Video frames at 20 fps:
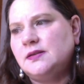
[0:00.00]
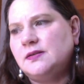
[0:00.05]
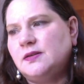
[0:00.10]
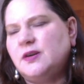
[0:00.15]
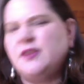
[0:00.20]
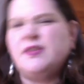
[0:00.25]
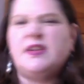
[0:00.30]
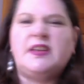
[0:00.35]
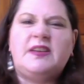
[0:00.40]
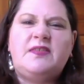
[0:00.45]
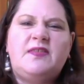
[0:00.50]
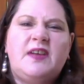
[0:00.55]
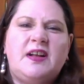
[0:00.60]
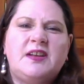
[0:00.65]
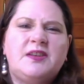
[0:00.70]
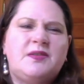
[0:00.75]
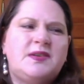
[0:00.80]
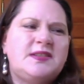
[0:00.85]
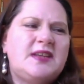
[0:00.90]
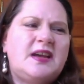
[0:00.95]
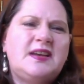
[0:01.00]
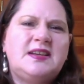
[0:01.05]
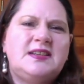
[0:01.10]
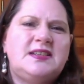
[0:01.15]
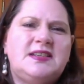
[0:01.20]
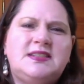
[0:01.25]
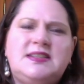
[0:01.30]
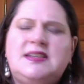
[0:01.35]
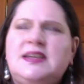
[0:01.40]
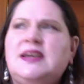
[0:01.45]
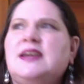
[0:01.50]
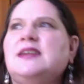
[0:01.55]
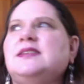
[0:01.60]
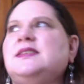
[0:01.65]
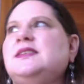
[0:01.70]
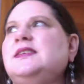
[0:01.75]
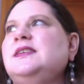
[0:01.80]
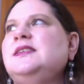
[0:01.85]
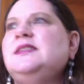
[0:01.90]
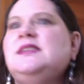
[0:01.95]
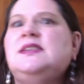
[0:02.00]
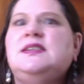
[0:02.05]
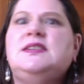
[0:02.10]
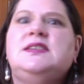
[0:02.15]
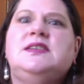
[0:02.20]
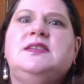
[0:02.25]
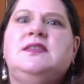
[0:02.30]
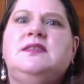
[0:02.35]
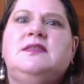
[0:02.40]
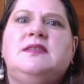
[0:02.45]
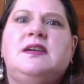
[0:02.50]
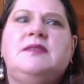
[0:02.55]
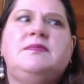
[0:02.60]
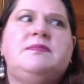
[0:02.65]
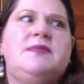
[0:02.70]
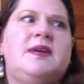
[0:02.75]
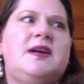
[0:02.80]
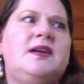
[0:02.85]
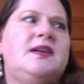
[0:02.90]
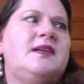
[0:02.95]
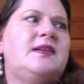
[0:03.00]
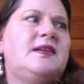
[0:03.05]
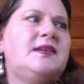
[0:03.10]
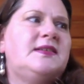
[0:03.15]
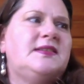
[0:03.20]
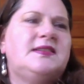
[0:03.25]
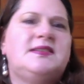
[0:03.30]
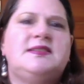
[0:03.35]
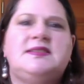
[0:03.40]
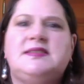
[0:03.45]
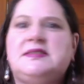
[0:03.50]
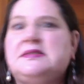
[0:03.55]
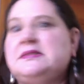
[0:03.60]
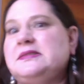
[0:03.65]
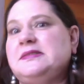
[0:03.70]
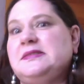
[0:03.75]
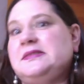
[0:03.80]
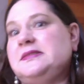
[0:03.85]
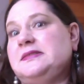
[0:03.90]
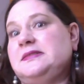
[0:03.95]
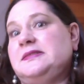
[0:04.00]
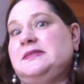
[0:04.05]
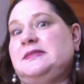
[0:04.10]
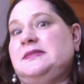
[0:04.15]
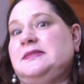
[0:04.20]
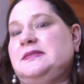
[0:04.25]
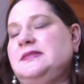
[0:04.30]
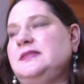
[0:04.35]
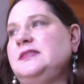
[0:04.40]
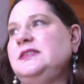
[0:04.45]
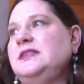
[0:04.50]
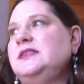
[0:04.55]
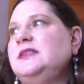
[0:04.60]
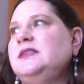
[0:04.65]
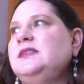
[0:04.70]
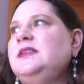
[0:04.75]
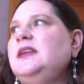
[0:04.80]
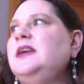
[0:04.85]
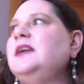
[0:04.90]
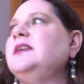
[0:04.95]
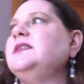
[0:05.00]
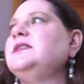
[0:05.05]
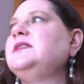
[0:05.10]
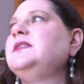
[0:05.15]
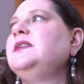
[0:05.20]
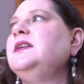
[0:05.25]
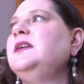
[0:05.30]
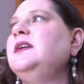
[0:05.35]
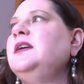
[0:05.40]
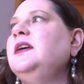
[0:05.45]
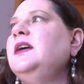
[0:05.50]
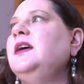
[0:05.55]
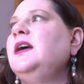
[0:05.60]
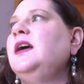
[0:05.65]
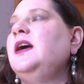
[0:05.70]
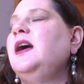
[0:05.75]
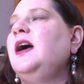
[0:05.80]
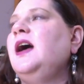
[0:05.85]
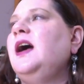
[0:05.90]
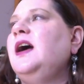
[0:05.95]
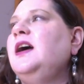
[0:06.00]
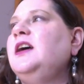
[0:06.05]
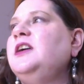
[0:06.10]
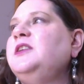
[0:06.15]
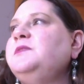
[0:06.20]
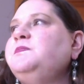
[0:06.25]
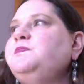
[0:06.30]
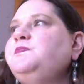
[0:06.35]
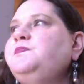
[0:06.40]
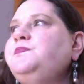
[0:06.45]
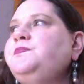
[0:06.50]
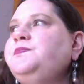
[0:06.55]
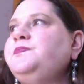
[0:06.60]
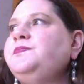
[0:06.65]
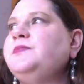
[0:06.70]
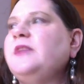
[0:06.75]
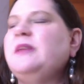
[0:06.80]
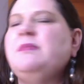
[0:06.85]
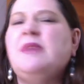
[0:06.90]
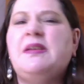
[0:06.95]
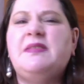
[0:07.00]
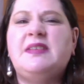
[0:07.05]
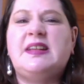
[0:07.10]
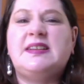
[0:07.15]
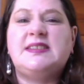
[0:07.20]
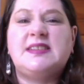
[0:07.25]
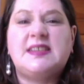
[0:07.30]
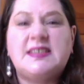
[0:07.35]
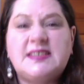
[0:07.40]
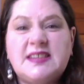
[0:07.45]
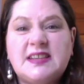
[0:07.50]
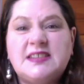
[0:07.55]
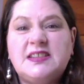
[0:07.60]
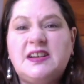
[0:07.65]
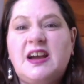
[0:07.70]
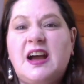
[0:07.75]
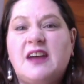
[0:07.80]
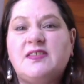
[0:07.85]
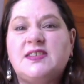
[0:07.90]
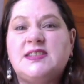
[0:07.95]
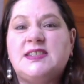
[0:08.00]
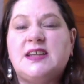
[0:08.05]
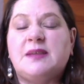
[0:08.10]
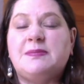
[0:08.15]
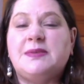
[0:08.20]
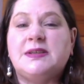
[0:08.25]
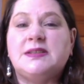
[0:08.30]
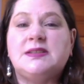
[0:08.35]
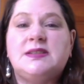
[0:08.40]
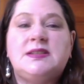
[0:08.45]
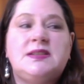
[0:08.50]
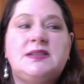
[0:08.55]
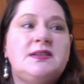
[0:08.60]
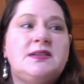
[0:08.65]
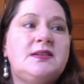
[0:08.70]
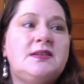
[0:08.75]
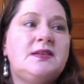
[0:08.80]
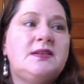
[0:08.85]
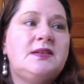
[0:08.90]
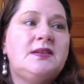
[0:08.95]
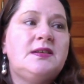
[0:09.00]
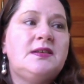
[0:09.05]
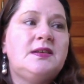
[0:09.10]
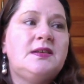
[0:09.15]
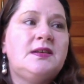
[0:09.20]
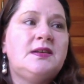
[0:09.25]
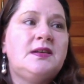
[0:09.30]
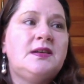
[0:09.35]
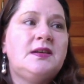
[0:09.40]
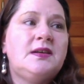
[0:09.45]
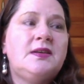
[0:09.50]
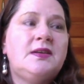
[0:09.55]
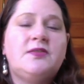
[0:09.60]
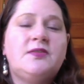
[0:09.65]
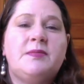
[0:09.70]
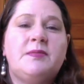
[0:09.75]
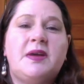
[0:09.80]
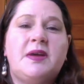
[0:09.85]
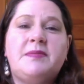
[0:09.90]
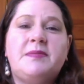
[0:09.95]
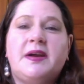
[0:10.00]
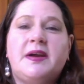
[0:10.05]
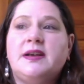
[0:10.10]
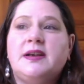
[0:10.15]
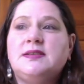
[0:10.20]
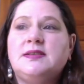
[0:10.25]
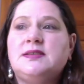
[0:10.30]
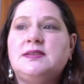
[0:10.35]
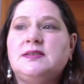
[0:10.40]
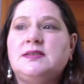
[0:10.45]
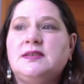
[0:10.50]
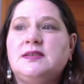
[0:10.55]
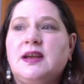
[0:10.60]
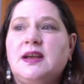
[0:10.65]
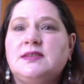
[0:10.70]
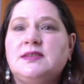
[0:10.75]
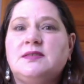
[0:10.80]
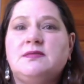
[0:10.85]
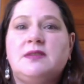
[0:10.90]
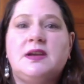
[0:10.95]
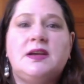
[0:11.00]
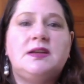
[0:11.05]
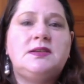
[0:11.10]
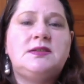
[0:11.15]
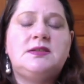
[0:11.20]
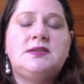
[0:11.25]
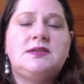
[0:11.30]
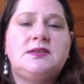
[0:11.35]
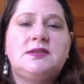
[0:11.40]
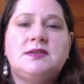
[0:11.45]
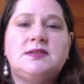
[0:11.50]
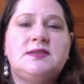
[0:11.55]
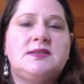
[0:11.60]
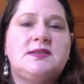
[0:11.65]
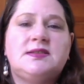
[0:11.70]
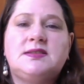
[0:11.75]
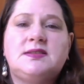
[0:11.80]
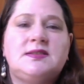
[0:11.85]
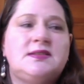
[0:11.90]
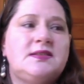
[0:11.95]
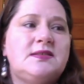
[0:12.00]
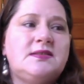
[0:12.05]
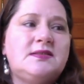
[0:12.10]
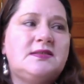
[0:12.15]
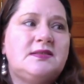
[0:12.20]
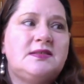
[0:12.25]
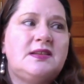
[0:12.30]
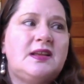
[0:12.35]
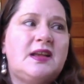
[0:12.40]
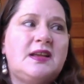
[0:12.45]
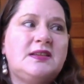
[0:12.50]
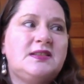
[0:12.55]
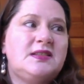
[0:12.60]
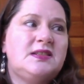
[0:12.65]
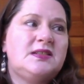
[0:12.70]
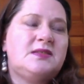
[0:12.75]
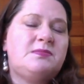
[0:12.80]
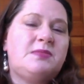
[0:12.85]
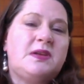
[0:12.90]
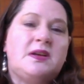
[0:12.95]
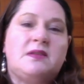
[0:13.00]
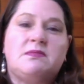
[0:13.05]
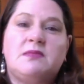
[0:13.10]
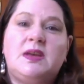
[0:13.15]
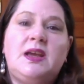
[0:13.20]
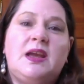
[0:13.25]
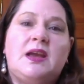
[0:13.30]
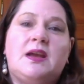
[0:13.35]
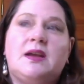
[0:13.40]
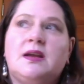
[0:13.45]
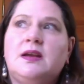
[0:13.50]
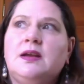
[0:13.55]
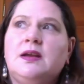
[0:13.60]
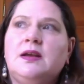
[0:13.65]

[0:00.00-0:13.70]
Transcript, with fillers: or really felt it was. I mean, just is. It's just who I'm part of and just is. Um, and maybe that's because I do have acceptance from my parents as a witch, as, as just being me.